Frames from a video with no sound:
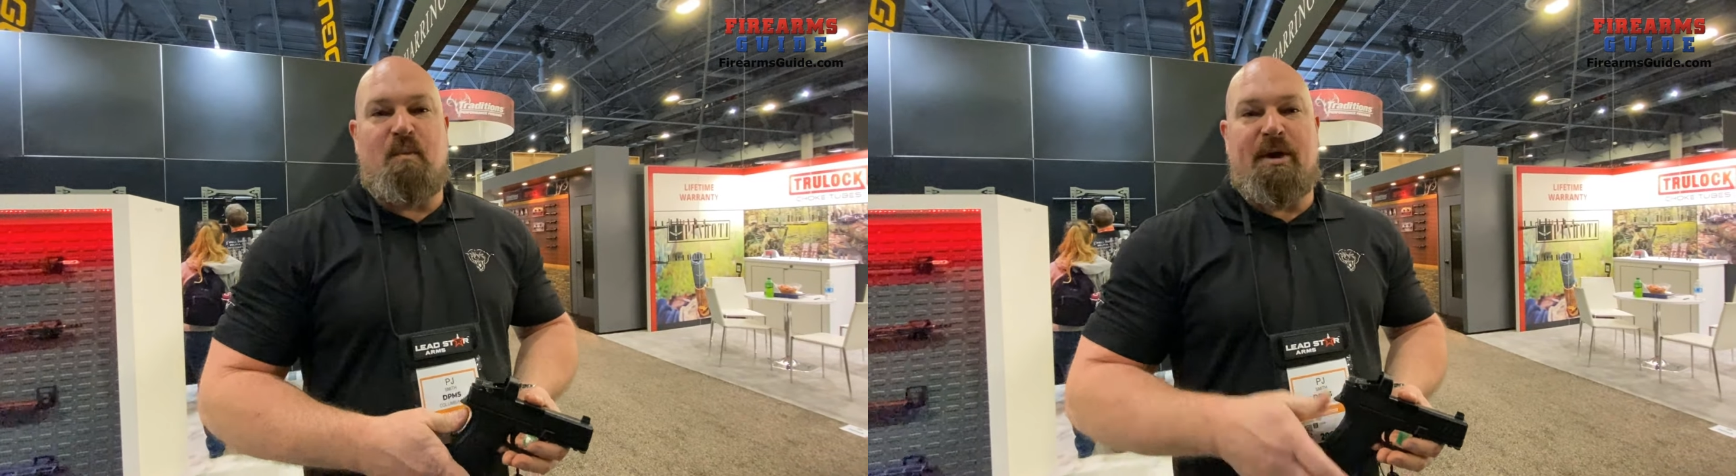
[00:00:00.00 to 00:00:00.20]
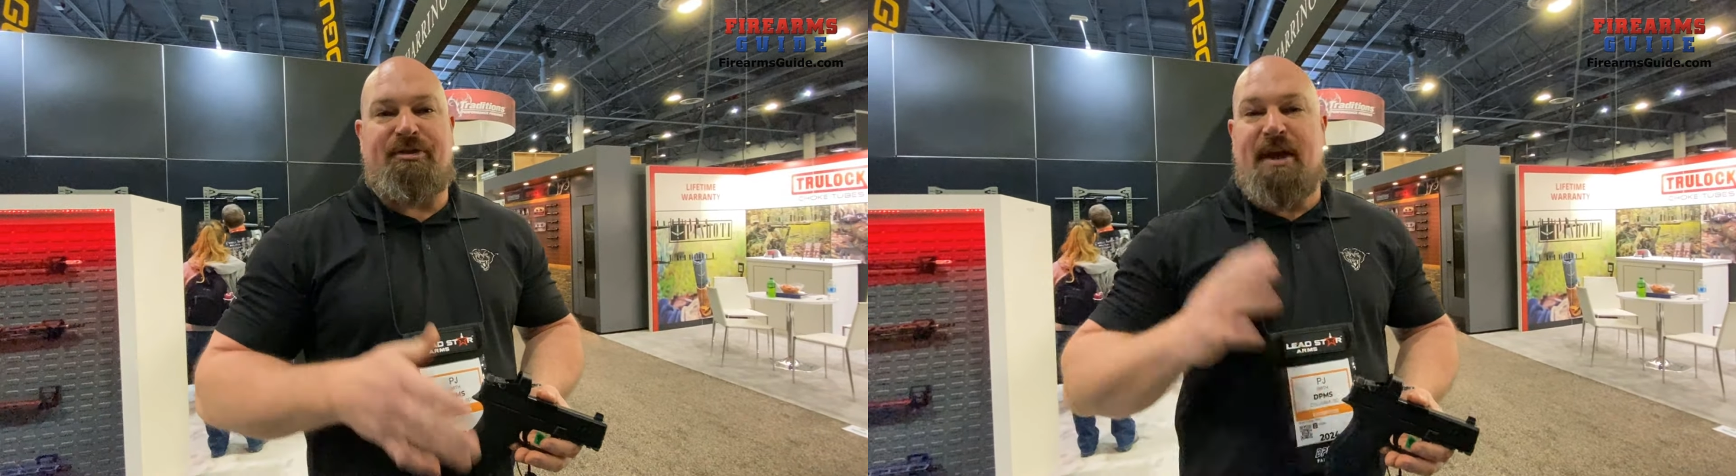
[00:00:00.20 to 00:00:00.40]

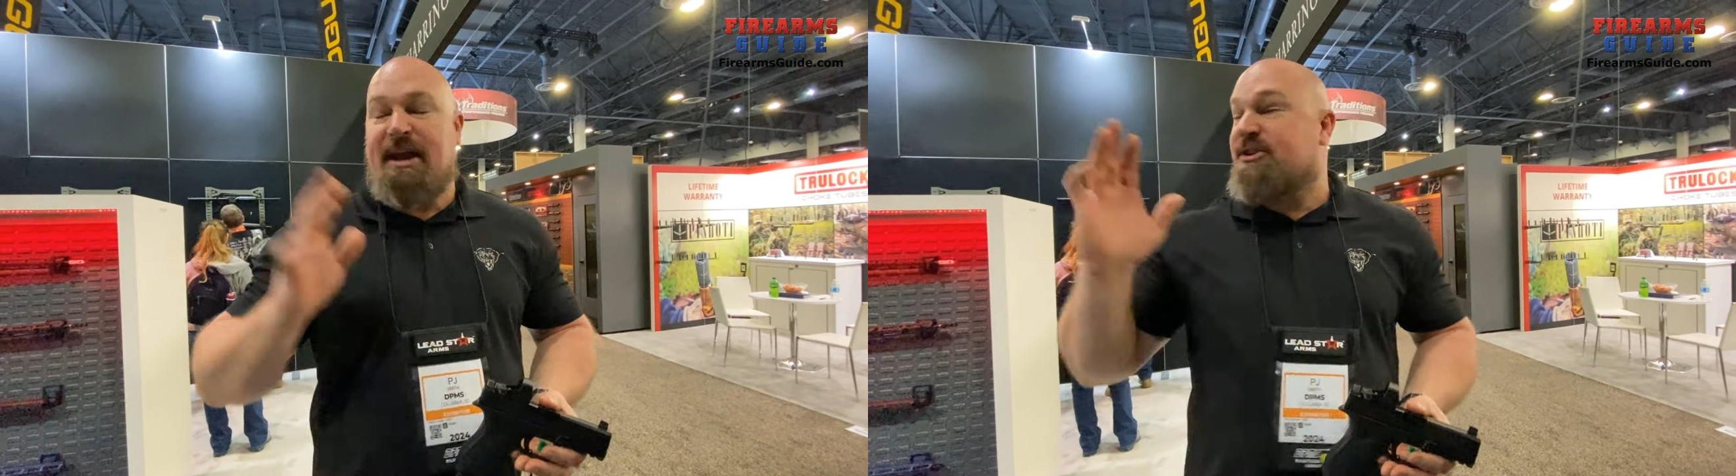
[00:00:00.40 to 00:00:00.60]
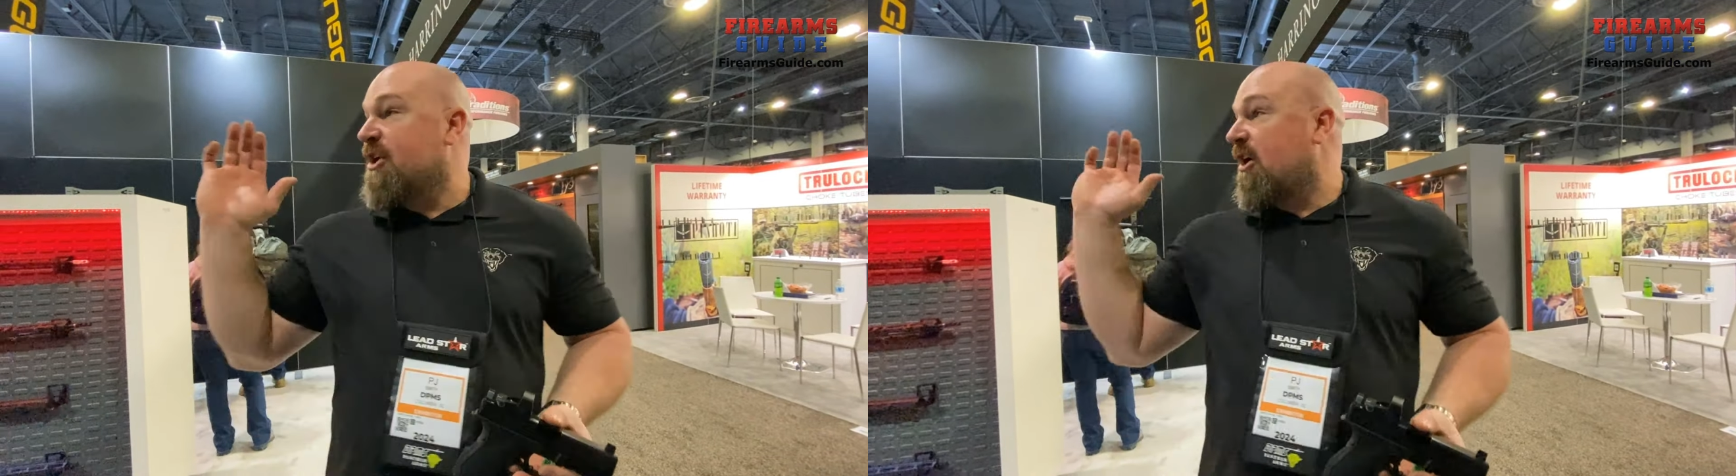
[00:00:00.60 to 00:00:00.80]
with
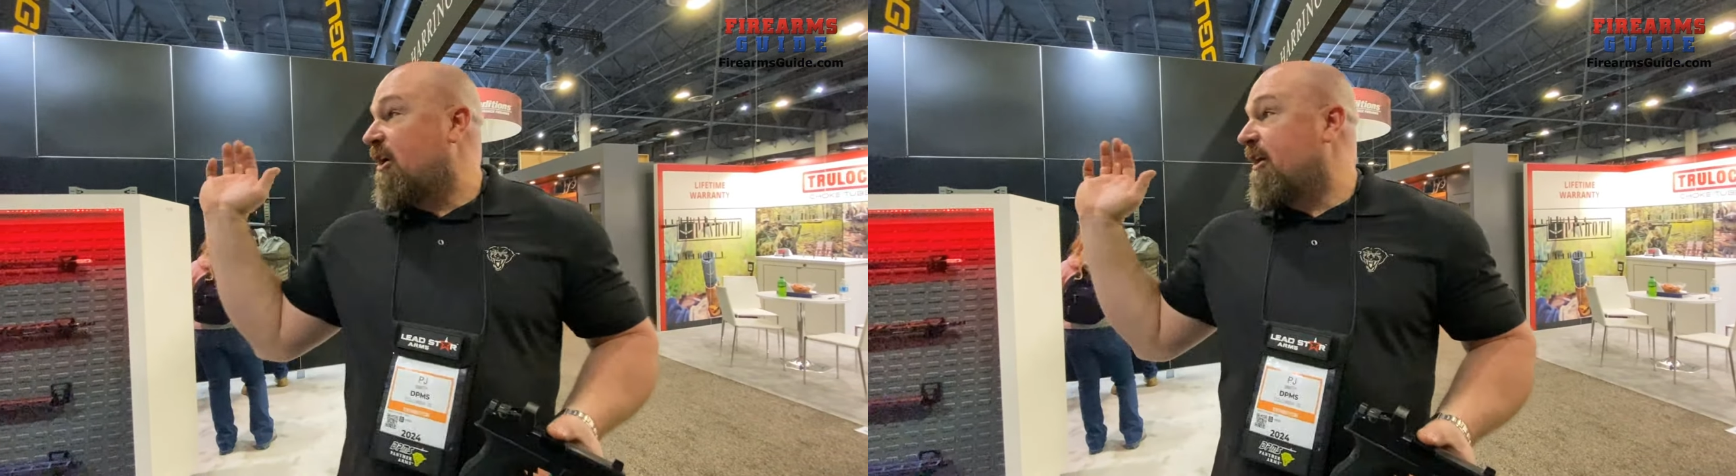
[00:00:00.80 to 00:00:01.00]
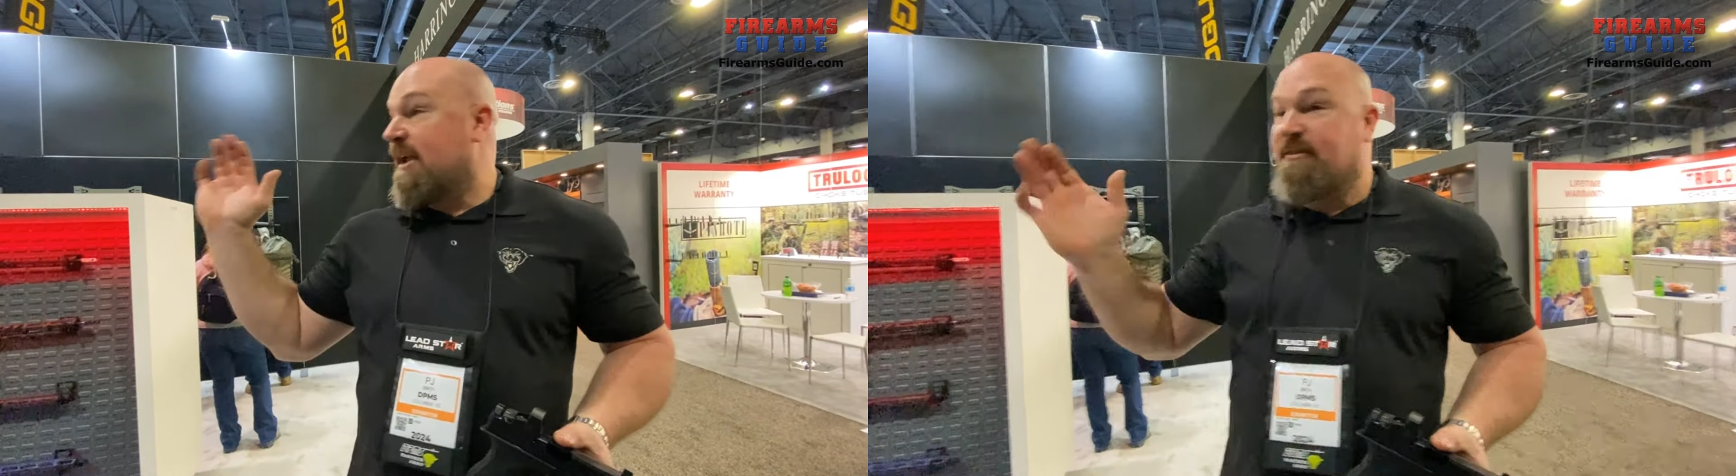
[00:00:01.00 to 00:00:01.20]

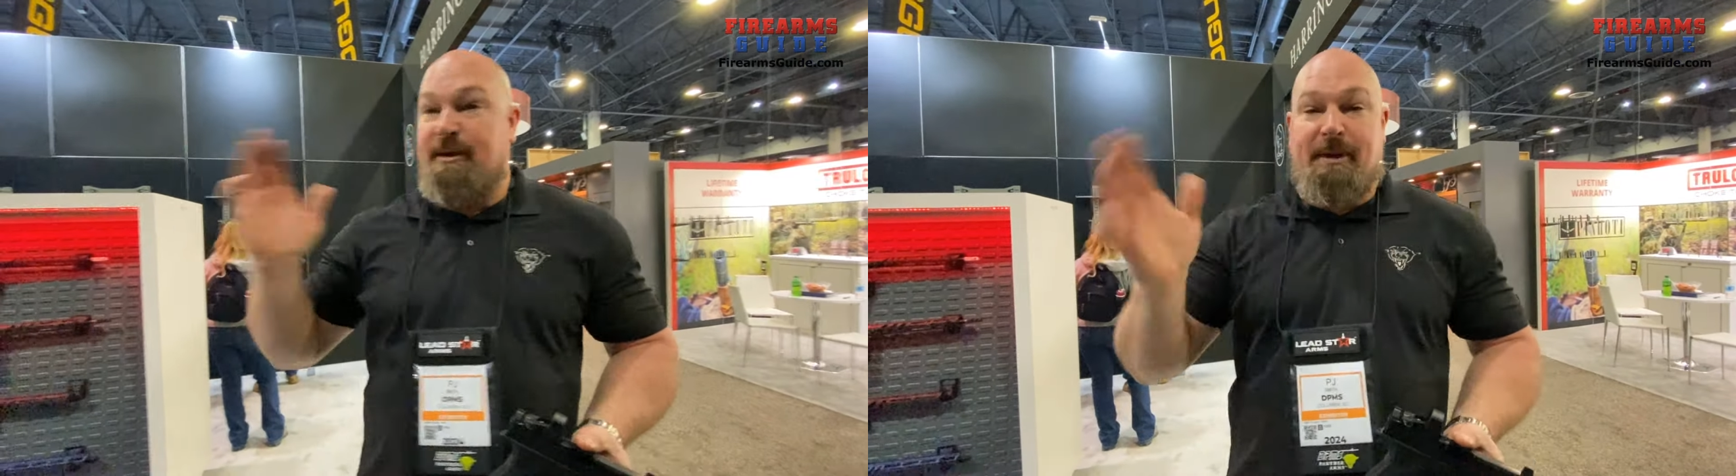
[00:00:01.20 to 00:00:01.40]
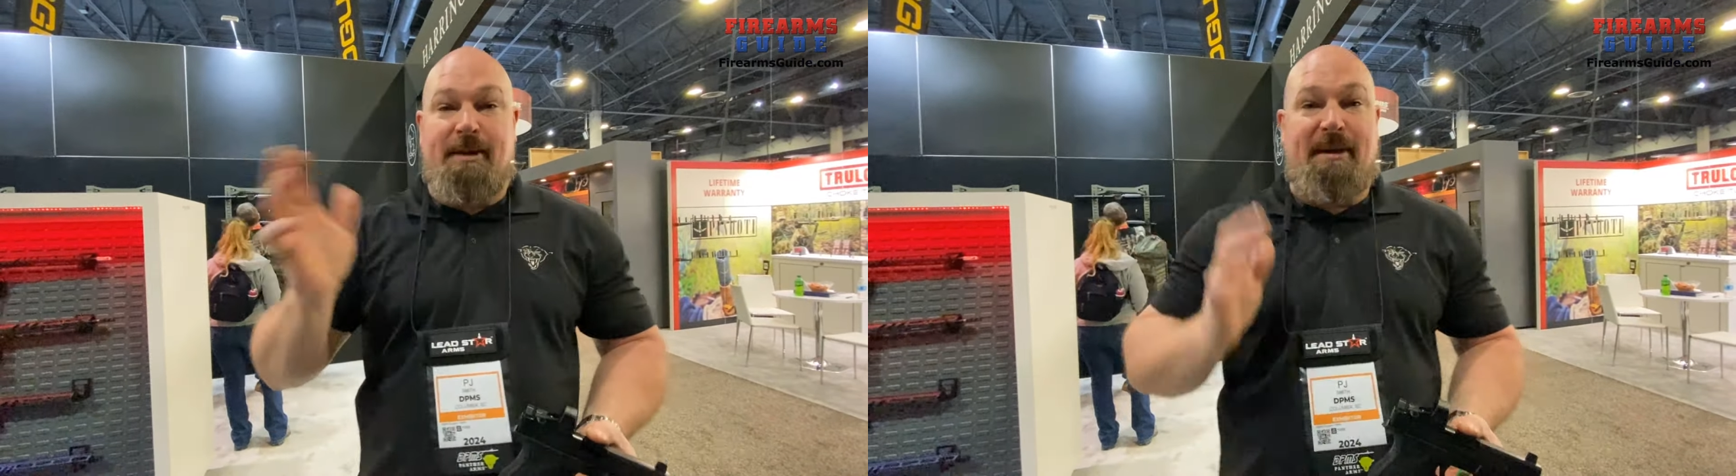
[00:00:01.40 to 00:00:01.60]
H&R and
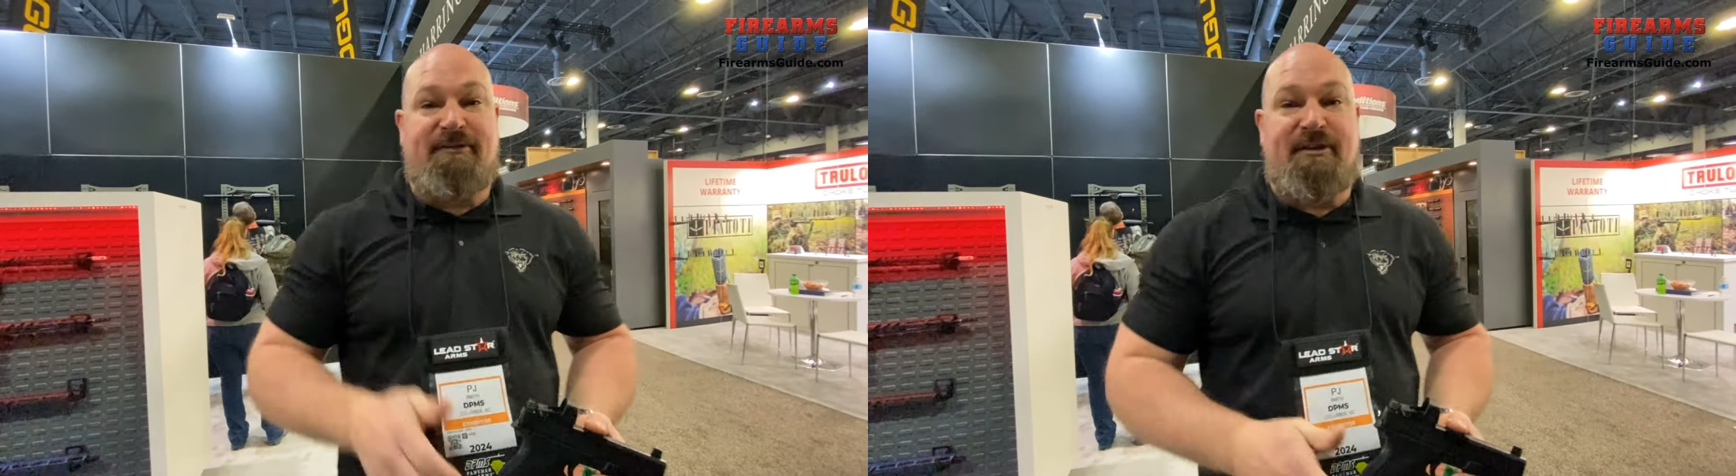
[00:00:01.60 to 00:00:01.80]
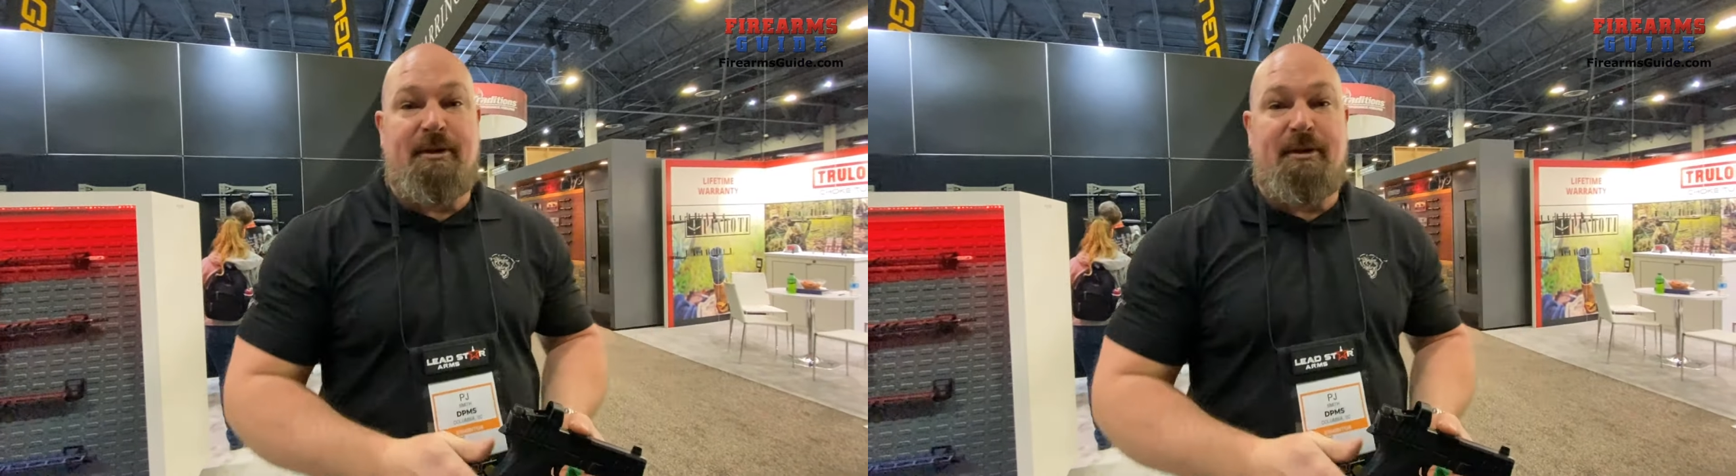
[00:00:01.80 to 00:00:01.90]
DPMS